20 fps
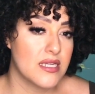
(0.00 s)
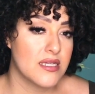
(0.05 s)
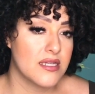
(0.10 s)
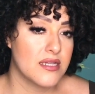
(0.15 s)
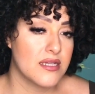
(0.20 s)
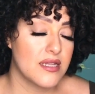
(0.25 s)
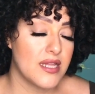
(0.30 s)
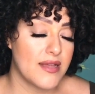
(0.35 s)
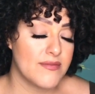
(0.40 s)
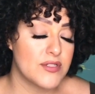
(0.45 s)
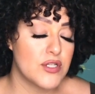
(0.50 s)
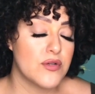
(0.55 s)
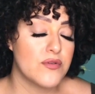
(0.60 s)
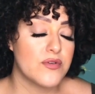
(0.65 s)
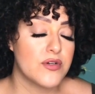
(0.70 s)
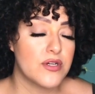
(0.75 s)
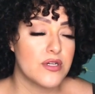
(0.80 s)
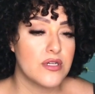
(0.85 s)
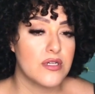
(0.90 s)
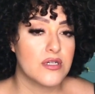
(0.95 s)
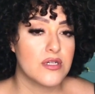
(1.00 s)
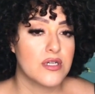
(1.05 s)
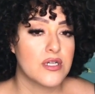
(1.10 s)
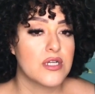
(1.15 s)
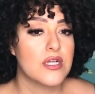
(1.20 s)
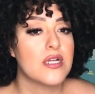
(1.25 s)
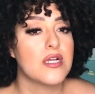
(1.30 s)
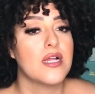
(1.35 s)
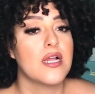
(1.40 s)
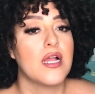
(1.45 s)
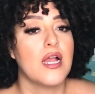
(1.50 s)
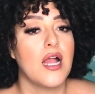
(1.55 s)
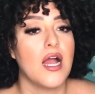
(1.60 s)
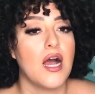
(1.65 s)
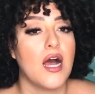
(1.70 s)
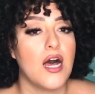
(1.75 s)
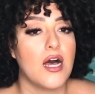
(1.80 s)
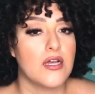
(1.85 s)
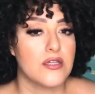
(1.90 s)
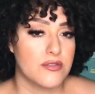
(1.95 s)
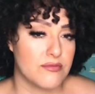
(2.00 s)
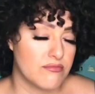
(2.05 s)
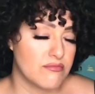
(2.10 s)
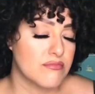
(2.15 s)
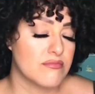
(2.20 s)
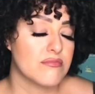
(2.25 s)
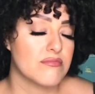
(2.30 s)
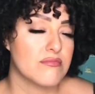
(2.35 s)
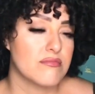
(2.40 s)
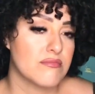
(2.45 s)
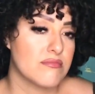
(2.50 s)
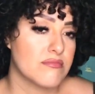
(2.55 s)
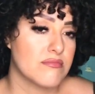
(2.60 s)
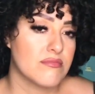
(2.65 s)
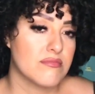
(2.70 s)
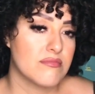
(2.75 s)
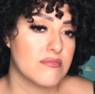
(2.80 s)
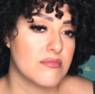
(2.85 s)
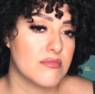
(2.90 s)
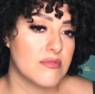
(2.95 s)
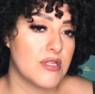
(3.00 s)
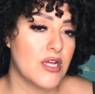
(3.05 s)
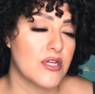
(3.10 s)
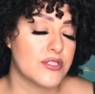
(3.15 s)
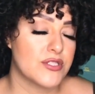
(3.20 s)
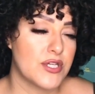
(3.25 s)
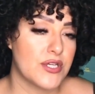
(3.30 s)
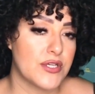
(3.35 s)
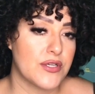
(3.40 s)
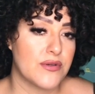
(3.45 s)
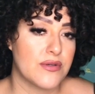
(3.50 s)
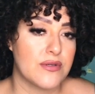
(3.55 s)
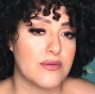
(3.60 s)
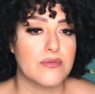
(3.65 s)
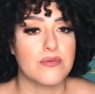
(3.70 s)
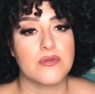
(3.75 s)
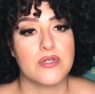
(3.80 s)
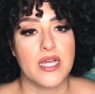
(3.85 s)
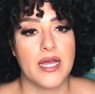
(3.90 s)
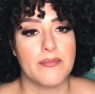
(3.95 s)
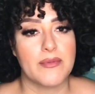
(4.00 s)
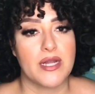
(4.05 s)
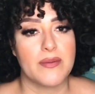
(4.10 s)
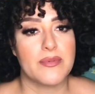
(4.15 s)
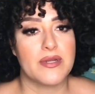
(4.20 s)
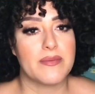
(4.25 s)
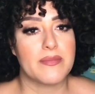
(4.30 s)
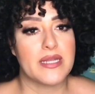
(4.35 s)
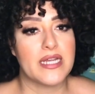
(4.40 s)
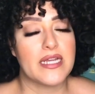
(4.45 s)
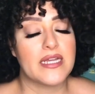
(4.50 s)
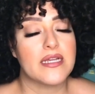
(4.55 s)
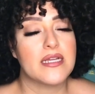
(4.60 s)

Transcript: left over. I'll show you coming up in a minute.